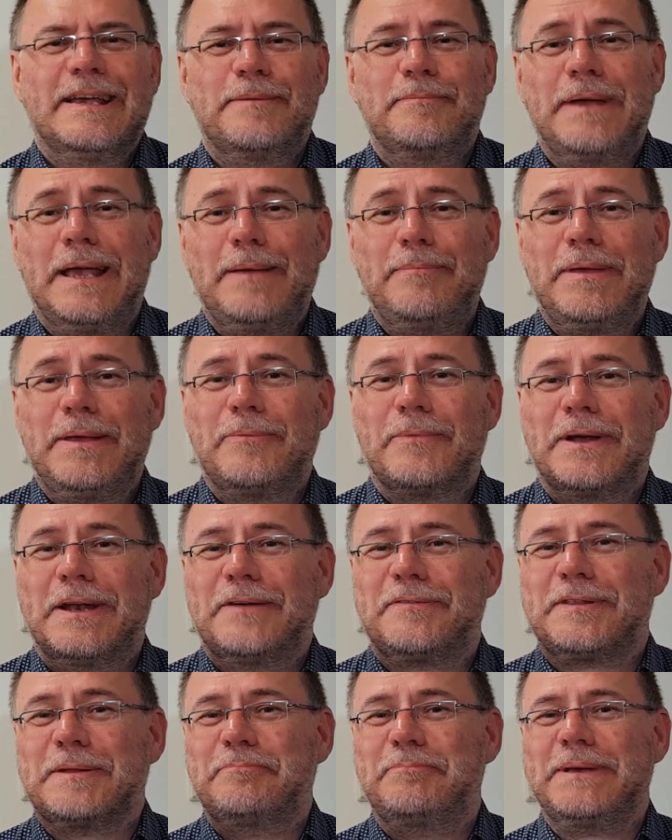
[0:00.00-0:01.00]
Maybe one
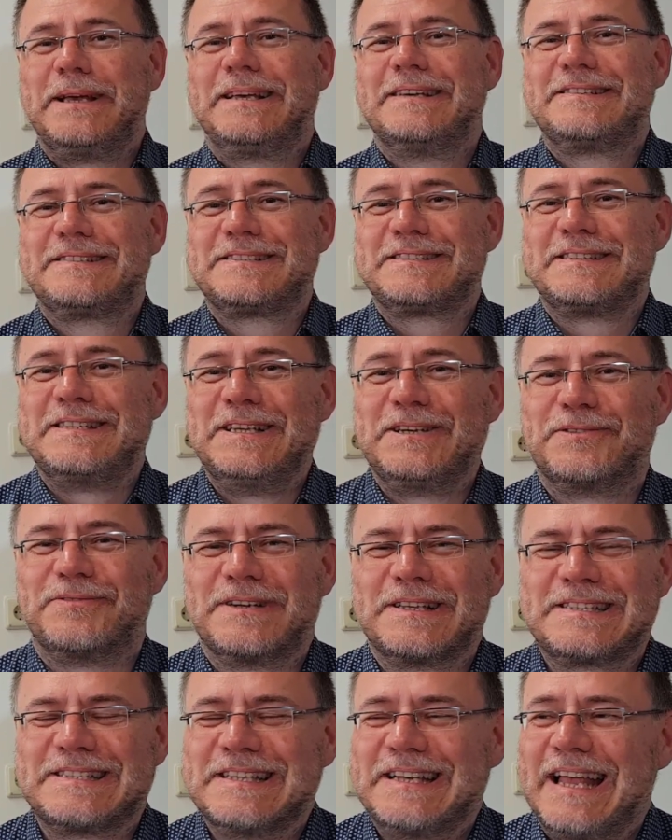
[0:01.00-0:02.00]
of the biggest
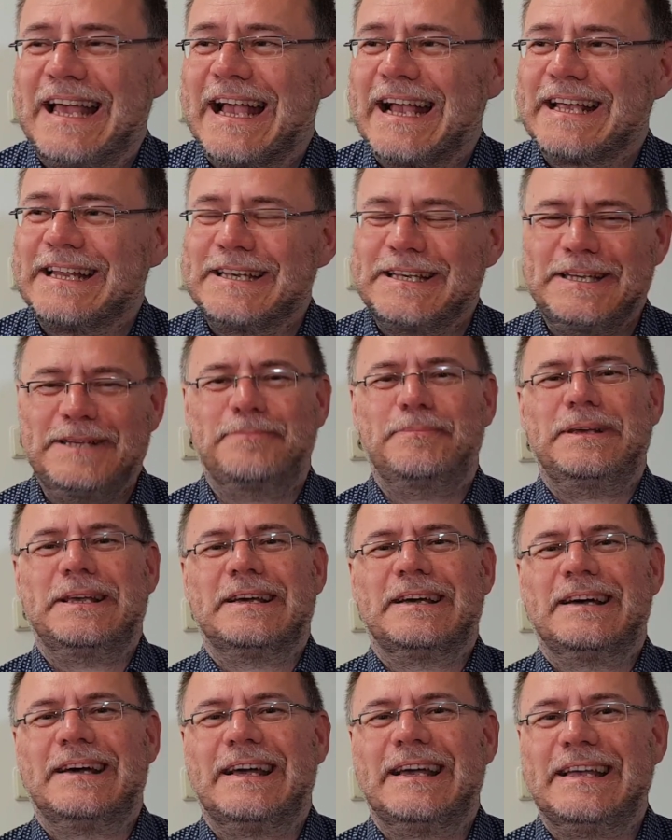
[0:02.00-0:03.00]
secrets in
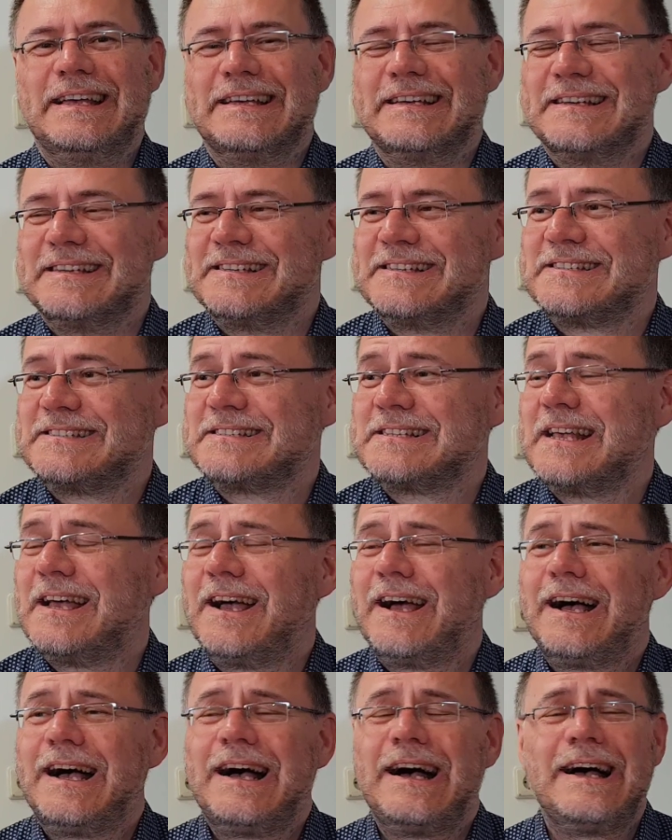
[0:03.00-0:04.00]
academia is
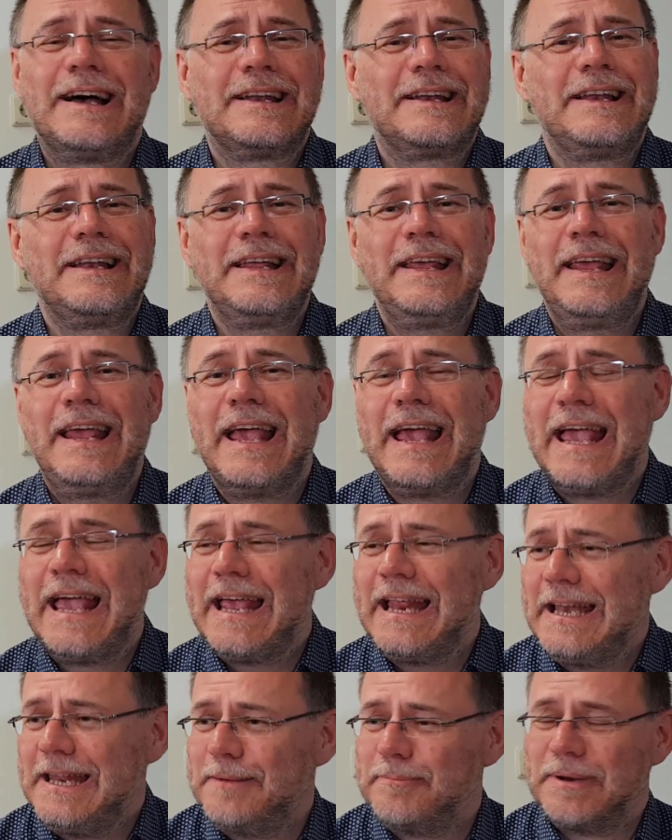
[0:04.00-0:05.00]
hardly
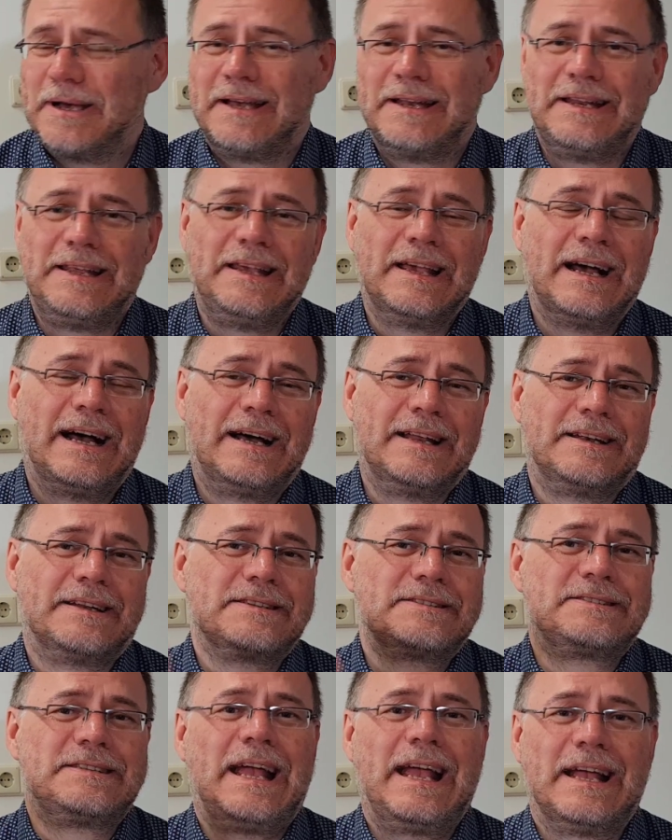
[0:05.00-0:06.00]
anybody
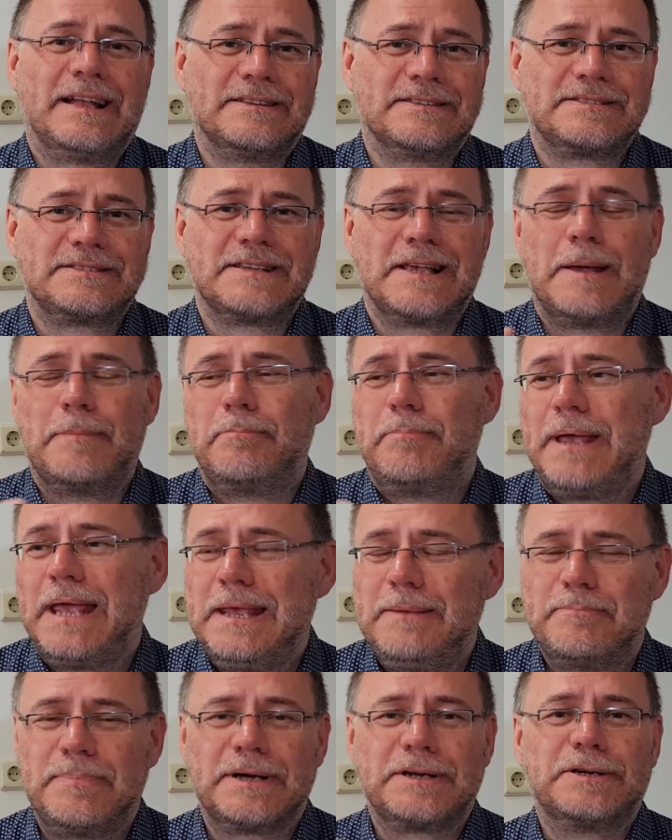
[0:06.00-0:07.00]
understands a
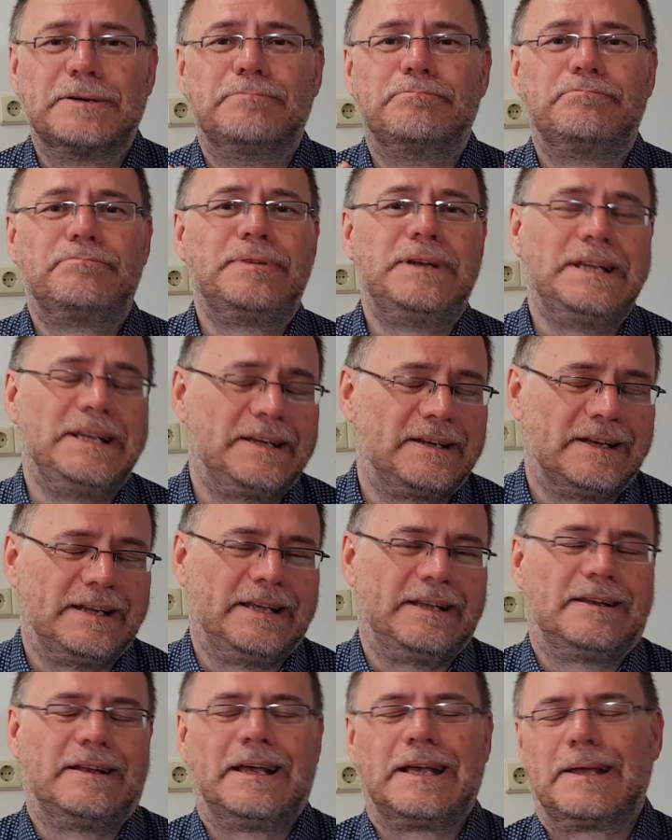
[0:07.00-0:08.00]
paper
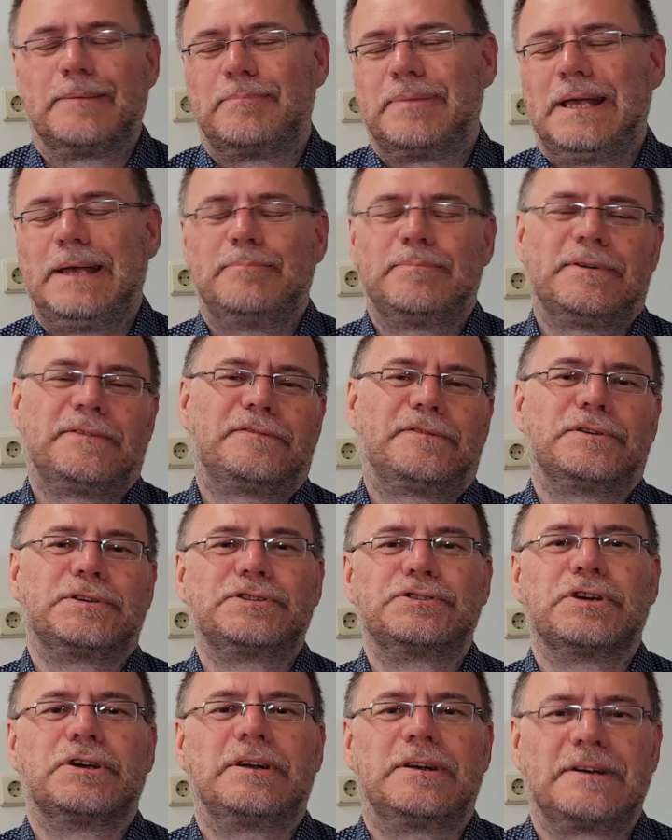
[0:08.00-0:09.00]
completely, like a paper for
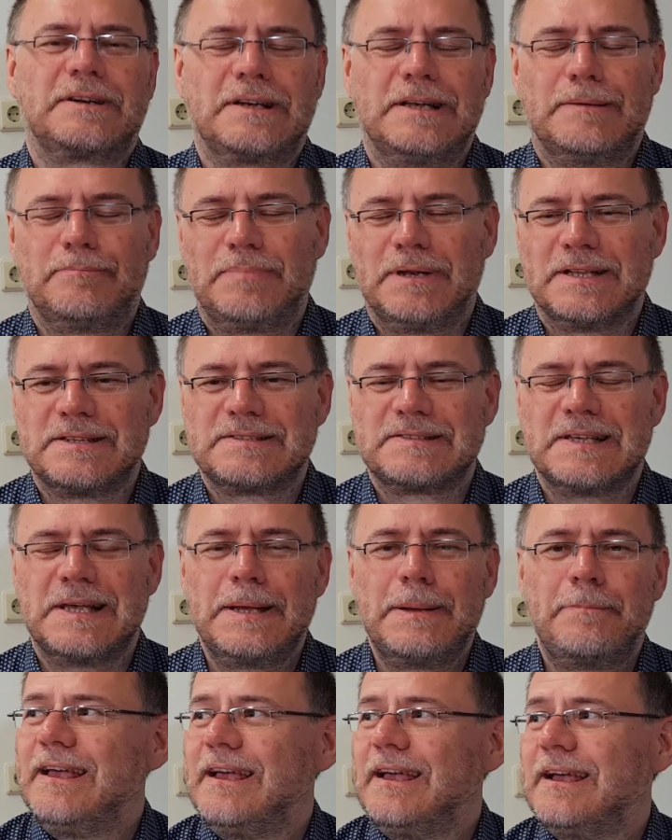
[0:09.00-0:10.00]
journal club, let's say.